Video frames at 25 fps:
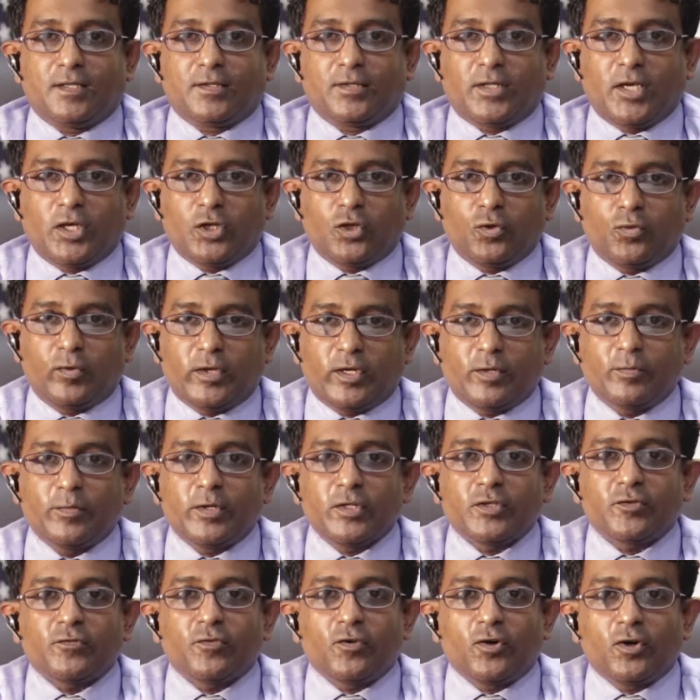thank you very
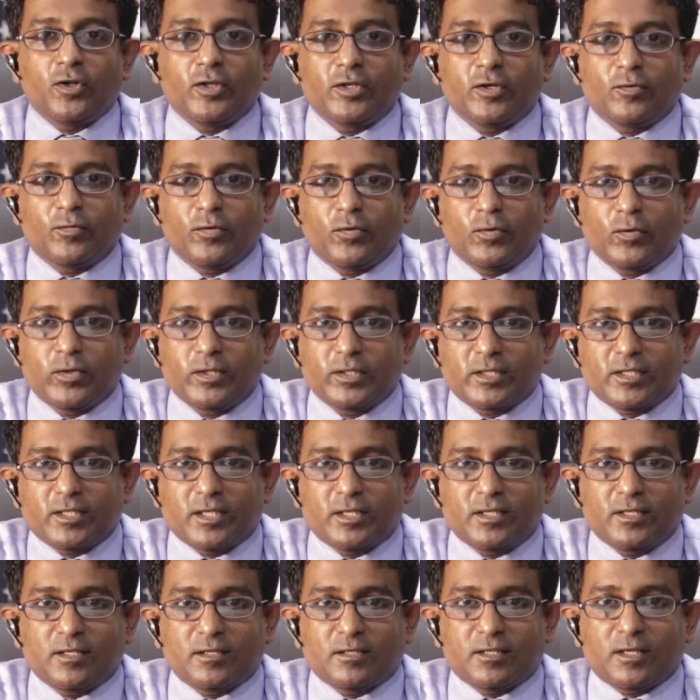much for all the viewers
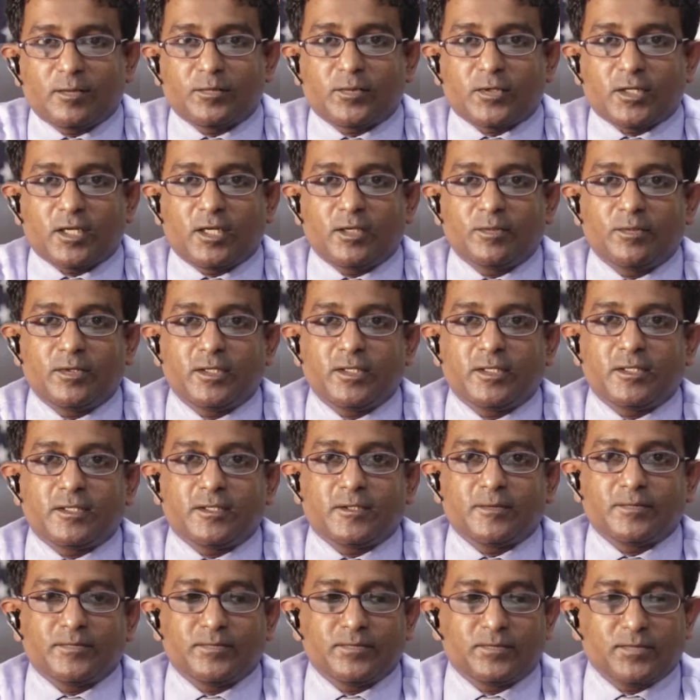and subscribers
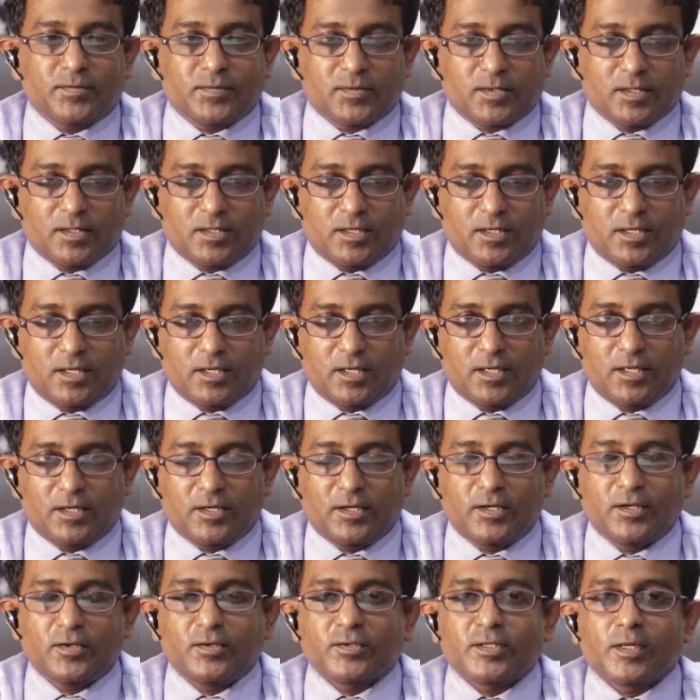
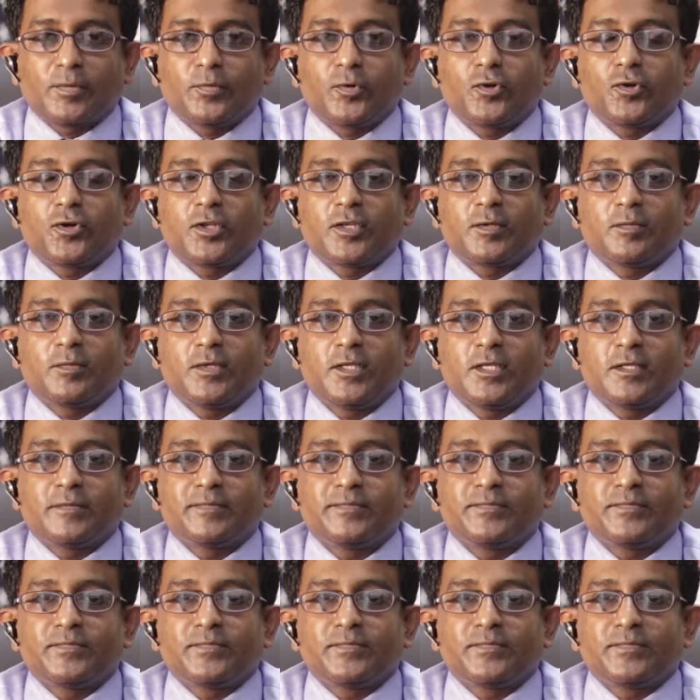supporting me.